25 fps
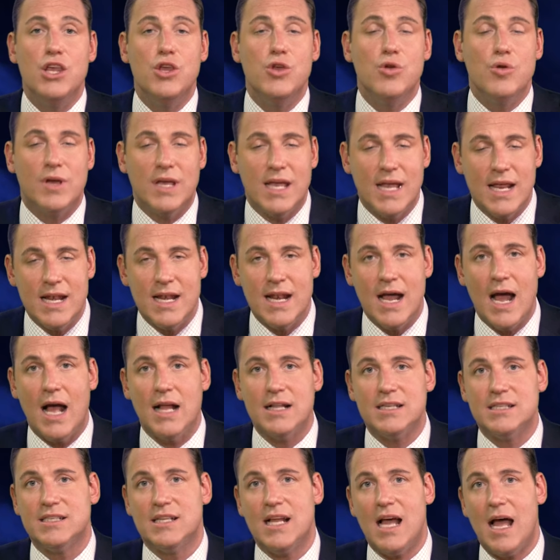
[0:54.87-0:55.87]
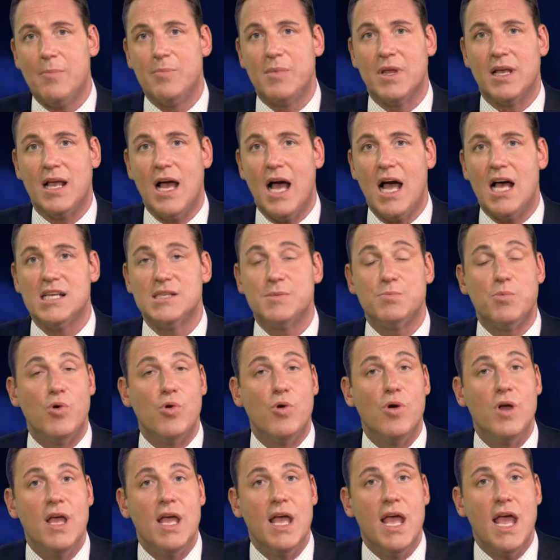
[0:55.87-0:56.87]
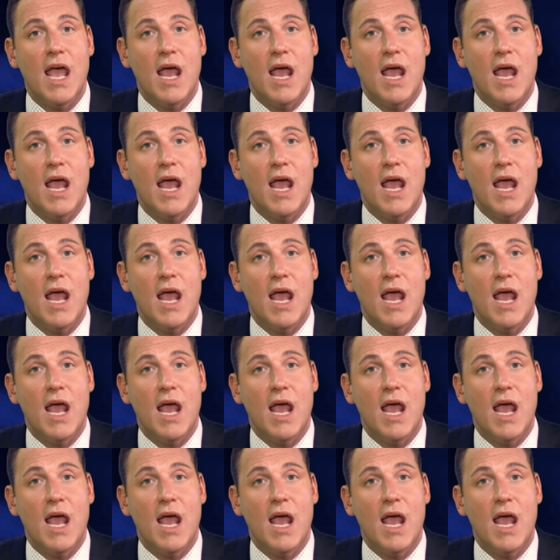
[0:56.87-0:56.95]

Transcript: you cannot stop the gospel.